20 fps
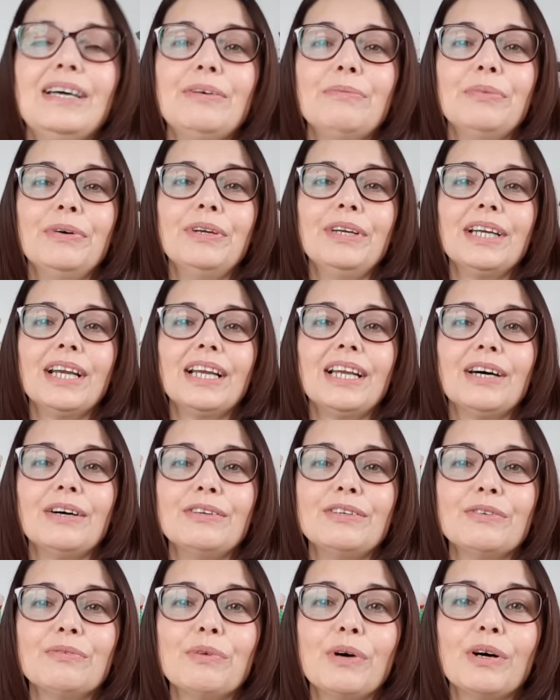putting a
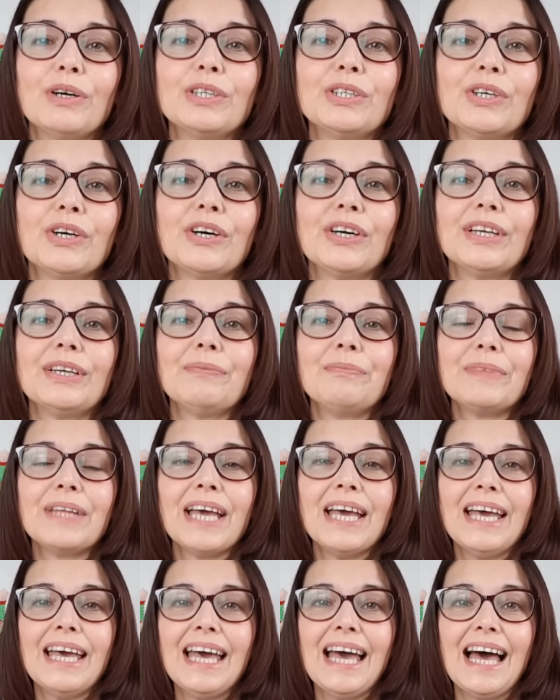load of wash on,
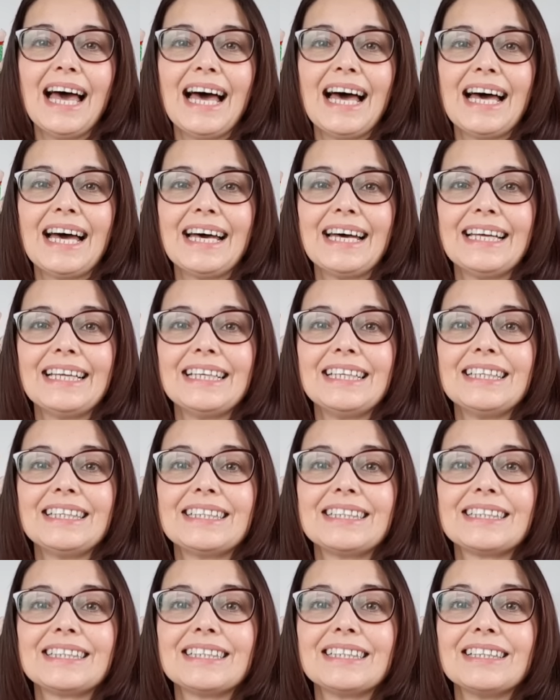
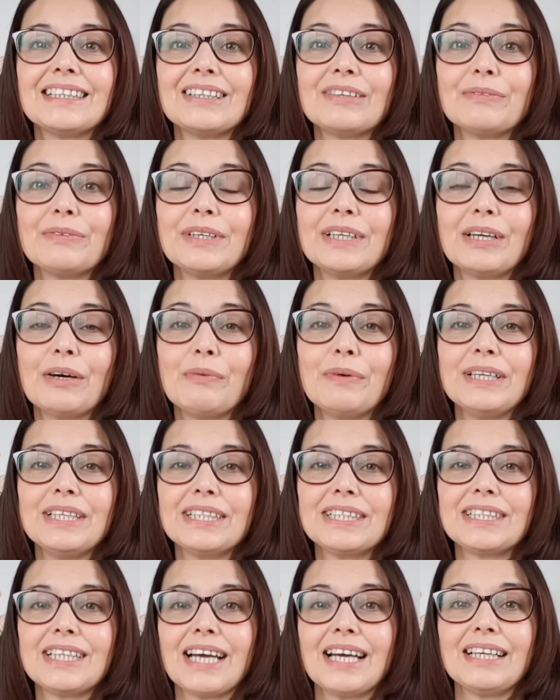and when I went
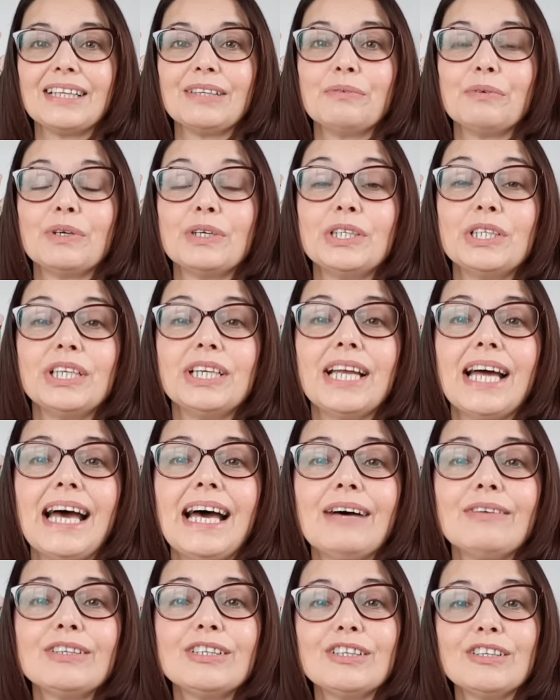to take the washing
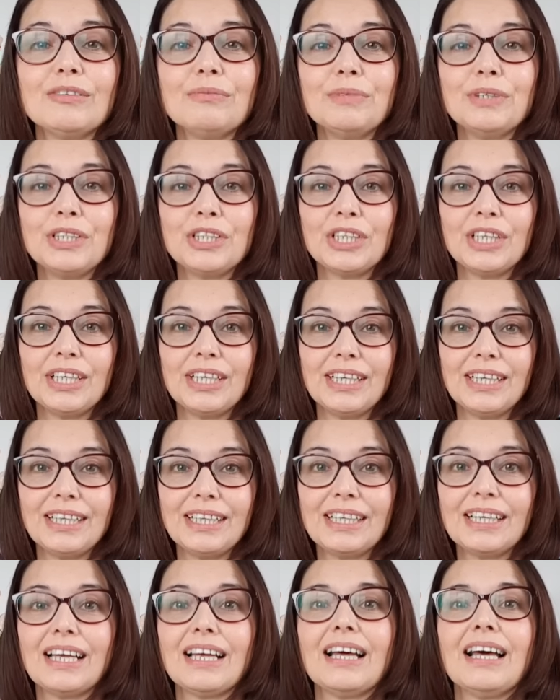out of the
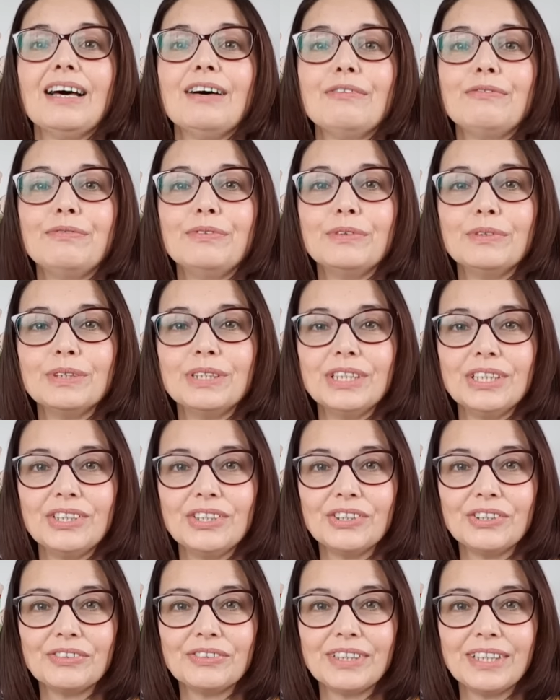machine at 40
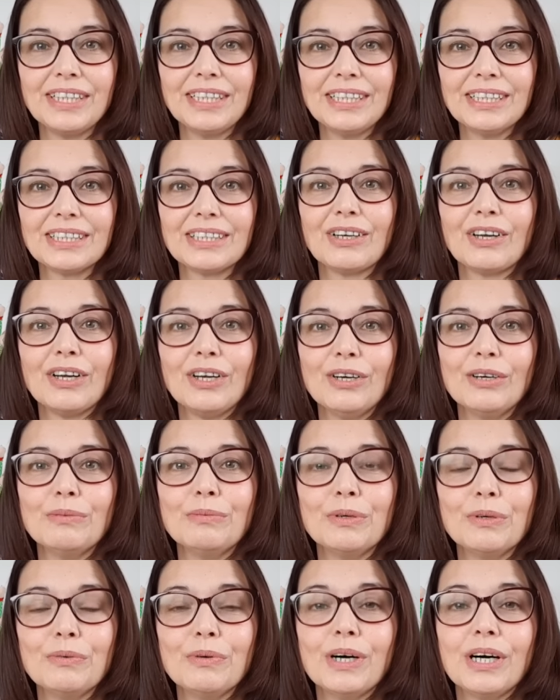degrees and a
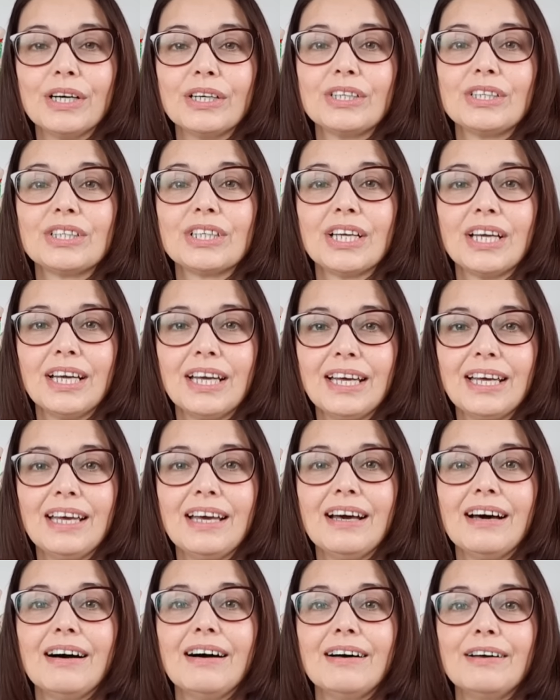normal wash,
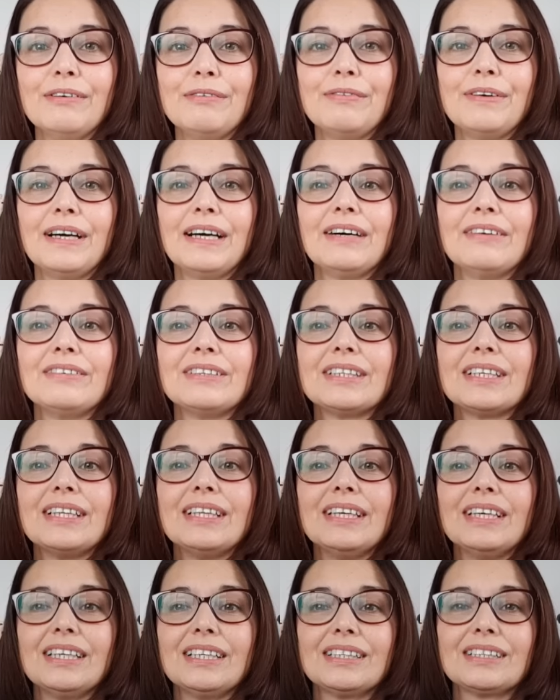I found
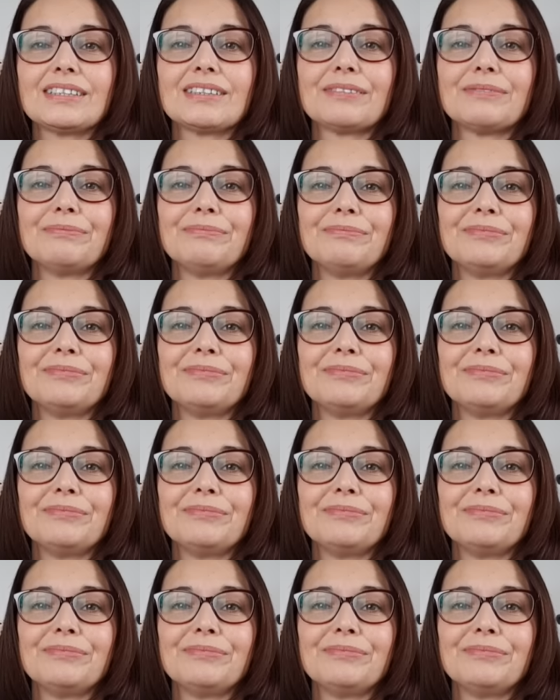this.